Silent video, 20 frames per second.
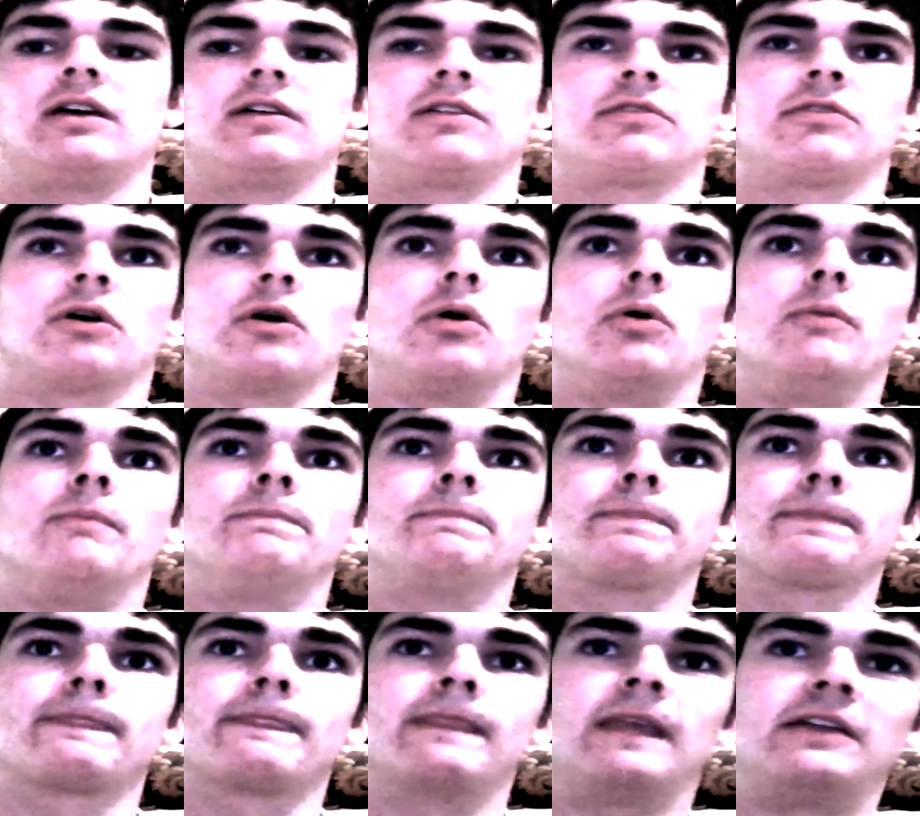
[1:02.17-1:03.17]
So
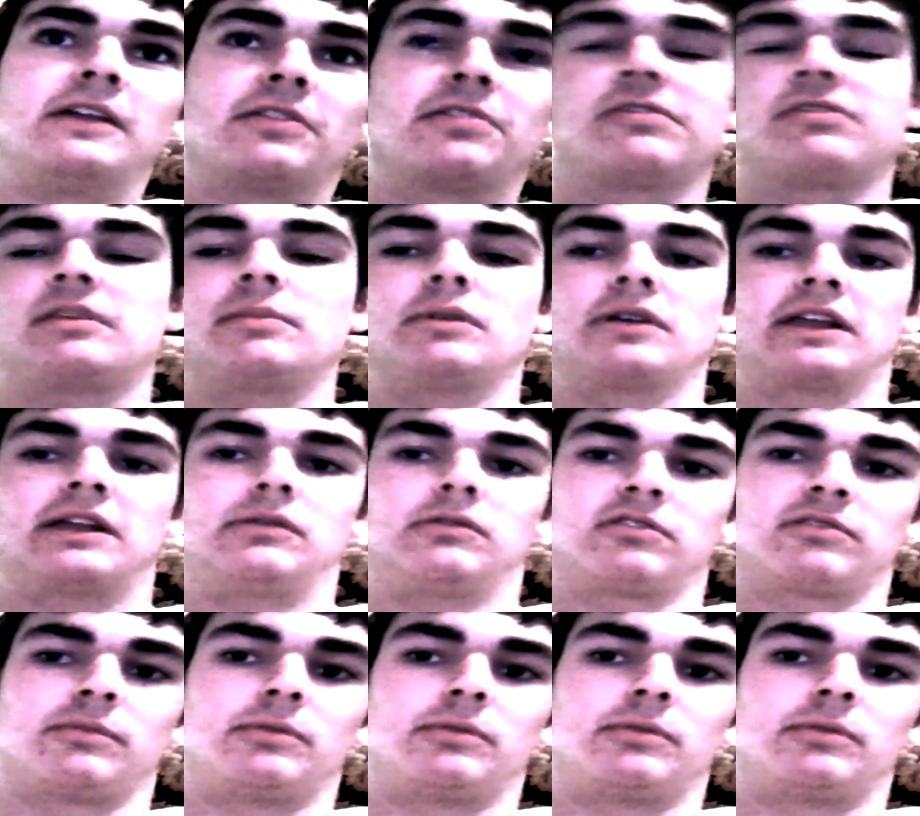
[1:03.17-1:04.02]
it doesn't seem like anyone's going